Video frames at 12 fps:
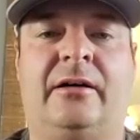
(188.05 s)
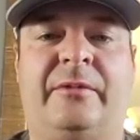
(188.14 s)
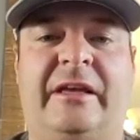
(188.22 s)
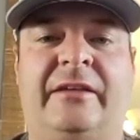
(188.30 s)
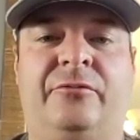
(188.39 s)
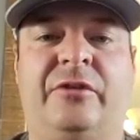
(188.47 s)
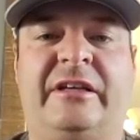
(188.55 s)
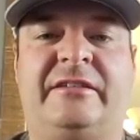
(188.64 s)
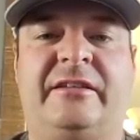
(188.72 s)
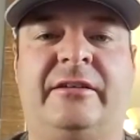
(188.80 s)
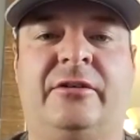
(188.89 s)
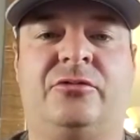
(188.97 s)
In
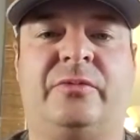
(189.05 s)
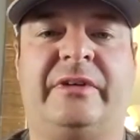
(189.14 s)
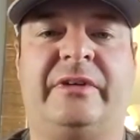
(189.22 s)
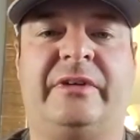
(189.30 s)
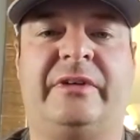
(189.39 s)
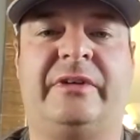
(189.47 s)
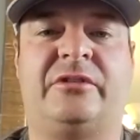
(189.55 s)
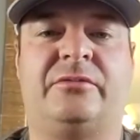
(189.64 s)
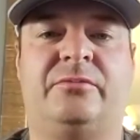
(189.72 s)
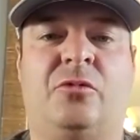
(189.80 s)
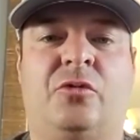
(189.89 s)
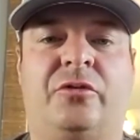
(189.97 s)
recent years, we've
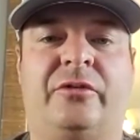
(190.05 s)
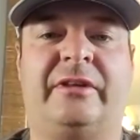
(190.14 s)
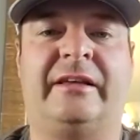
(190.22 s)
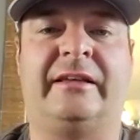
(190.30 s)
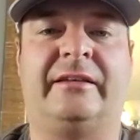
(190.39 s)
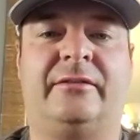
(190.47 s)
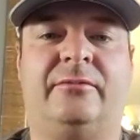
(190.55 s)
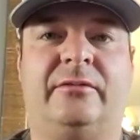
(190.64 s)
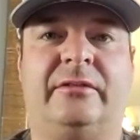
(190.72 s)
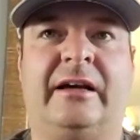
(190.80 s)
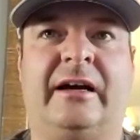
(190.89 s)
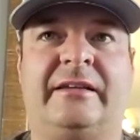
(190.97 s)
noticed more that
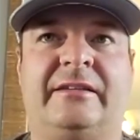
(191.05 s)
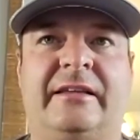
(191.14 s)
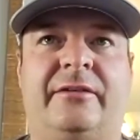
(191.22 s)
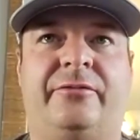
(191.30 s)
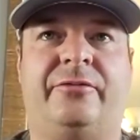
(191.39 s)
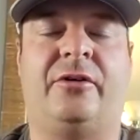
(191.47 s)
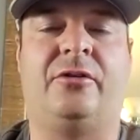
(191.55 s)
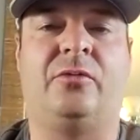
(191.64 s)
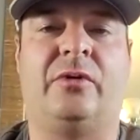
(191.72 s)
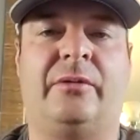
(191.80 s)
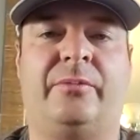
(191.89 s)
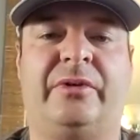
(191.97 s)
guys need a
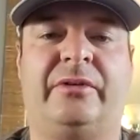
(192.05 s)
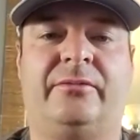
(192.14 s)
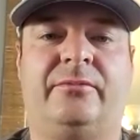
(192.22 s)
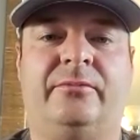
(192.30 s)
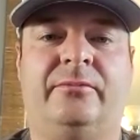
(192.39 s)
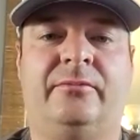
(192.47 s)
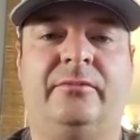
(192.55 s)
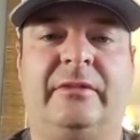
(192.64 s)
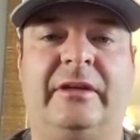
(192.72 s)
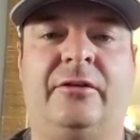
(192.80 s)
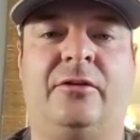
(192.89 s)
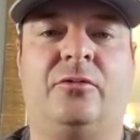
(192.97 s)
follow up,
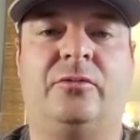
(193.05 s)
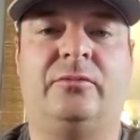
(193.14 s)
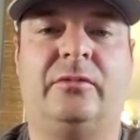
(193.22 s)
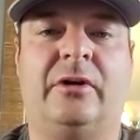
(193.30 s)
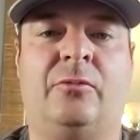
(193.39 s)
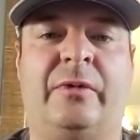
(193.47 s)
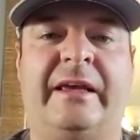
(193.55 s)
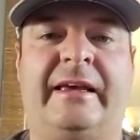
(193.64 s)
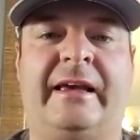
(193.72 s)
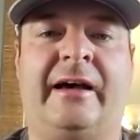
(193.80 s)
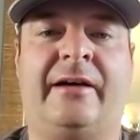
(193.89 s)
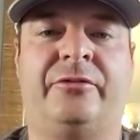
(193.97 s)
a
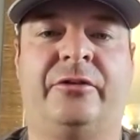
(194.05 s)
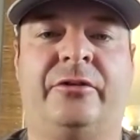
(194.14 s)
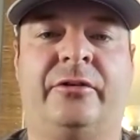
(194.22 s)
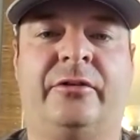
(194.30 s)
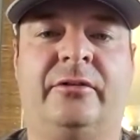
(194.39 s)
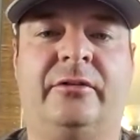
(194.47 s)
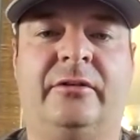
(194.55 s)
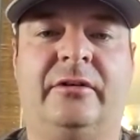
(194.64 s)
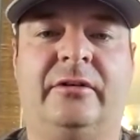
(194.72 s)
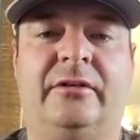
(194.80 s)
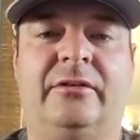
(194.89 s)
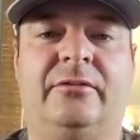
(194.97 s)
week after,
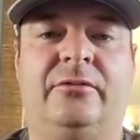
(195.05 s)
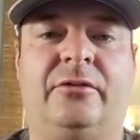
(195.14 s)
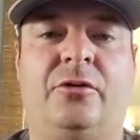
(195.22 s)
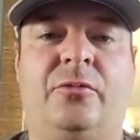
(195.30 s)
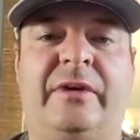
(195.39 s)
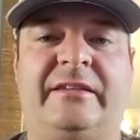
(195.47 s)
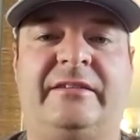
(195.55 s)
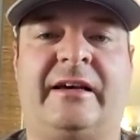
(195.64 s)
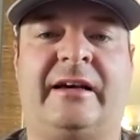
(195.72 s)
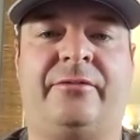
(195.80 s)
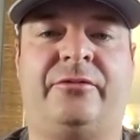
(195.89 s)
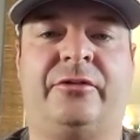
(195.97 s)
2 weeks
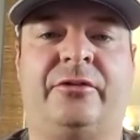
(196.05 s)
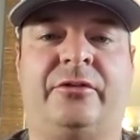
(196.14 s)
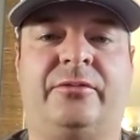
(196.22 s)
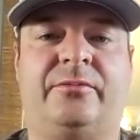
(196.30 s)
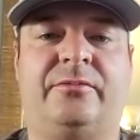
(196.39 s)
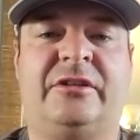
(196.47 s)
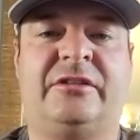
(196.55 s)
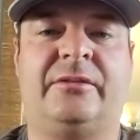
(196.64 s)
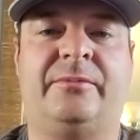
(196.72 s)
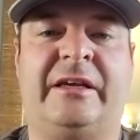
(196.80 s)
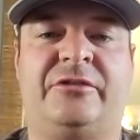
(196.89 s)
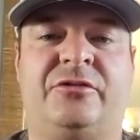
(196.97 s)
after,
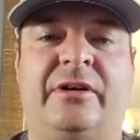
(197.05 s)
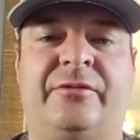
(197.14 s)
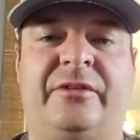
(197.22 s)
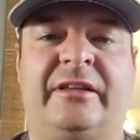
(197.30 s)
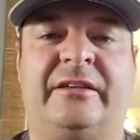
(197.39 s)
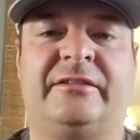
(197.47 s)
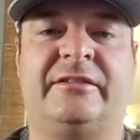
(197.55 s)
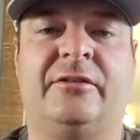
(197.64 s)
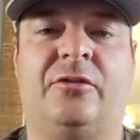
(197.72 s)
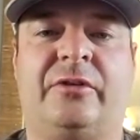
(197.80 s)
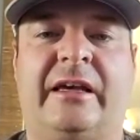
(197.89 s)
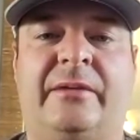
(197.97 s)
just to make sure everything is
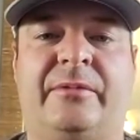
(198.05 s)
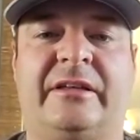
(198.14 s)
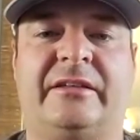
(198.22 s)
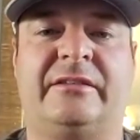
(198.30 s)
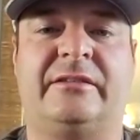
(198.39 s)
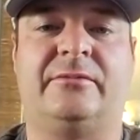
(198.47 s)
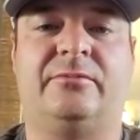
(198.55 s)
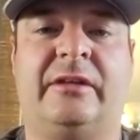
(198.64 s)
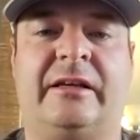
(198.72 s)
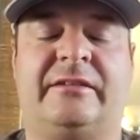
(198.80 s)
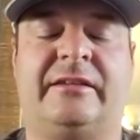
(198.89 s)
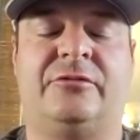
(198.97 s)
still okay. Because,
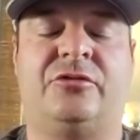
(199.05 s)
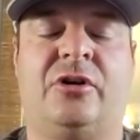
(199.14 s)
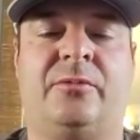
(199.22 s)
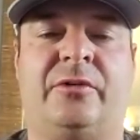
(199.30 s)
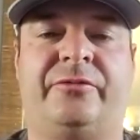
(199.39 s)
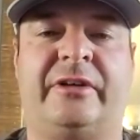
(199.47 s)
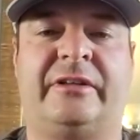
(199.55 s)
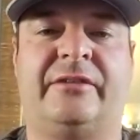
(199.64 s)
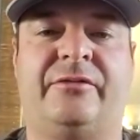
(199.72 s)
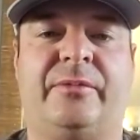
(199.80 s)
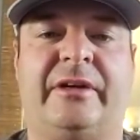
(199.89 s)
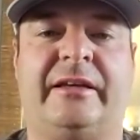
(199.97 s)
like I said, trauma affects
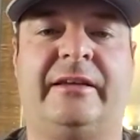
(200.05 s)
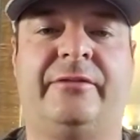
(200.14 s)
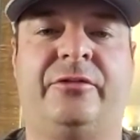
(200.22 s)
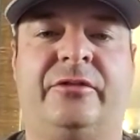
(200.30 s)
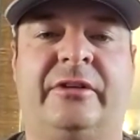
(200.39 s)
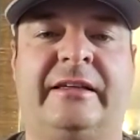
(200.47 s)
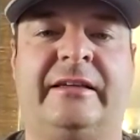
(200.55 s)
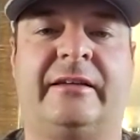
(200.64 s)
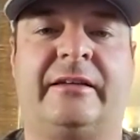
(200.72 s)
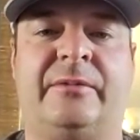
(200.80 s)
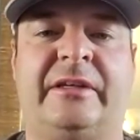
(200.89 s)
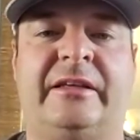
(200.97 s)
everybody differently, and
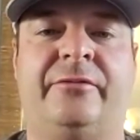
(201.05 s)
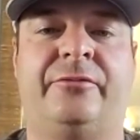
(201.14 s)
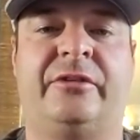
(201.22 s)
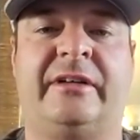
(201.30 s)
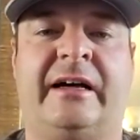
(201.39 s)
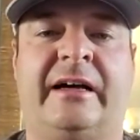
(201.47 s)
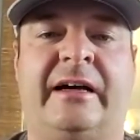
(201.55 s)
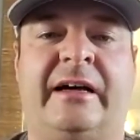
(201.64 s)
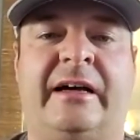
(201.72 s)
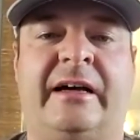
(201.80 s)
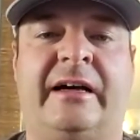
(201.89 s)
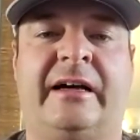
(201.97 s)
it could be a different
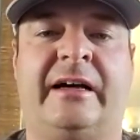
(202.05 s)
timeline.